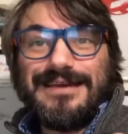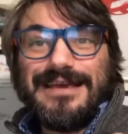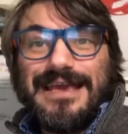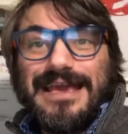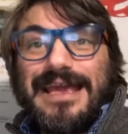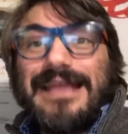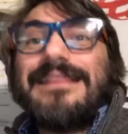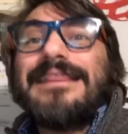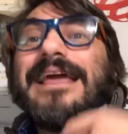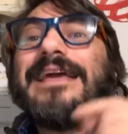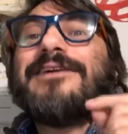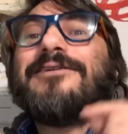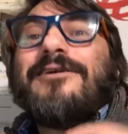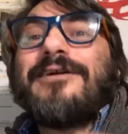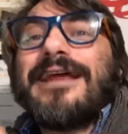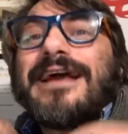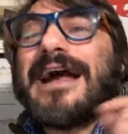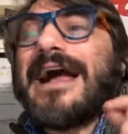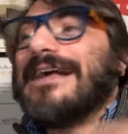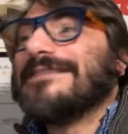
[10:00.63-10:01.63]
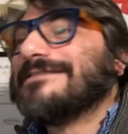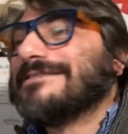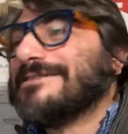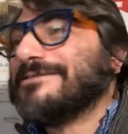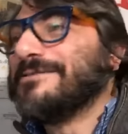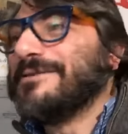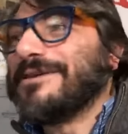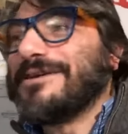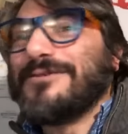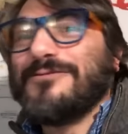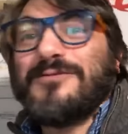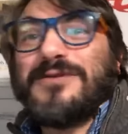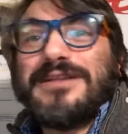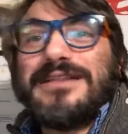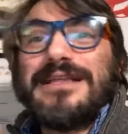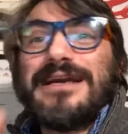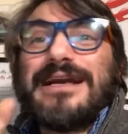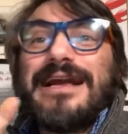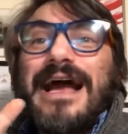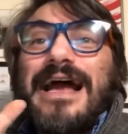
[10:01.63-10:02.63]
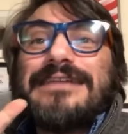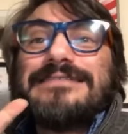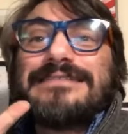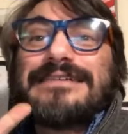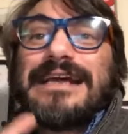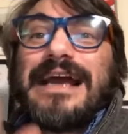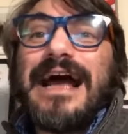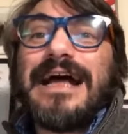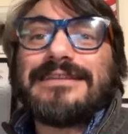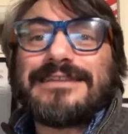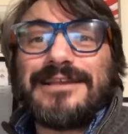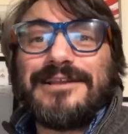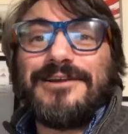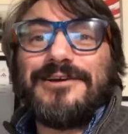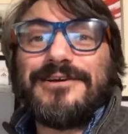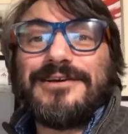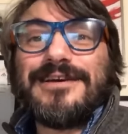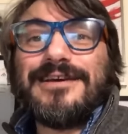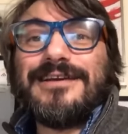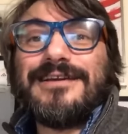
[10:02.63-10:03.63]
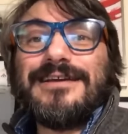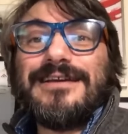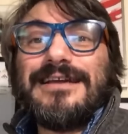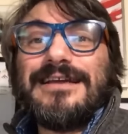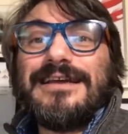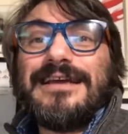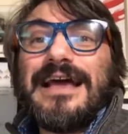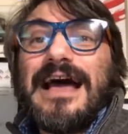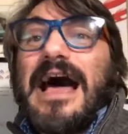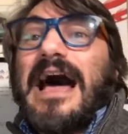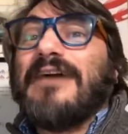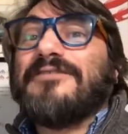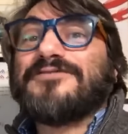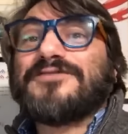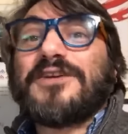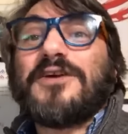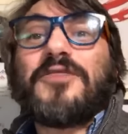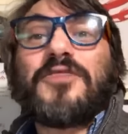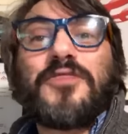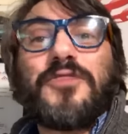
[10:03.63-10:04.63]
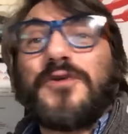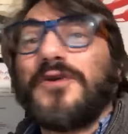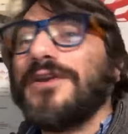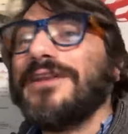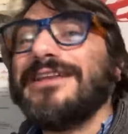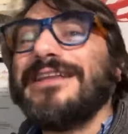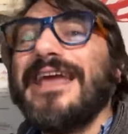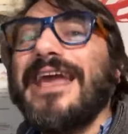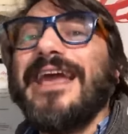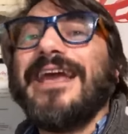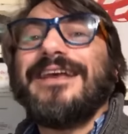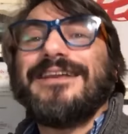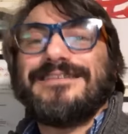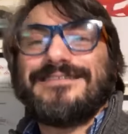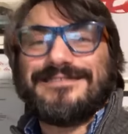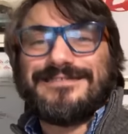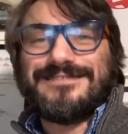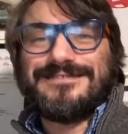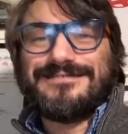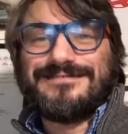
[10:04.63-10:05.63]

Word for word: And I got an answer with a nice catalog after 30 days,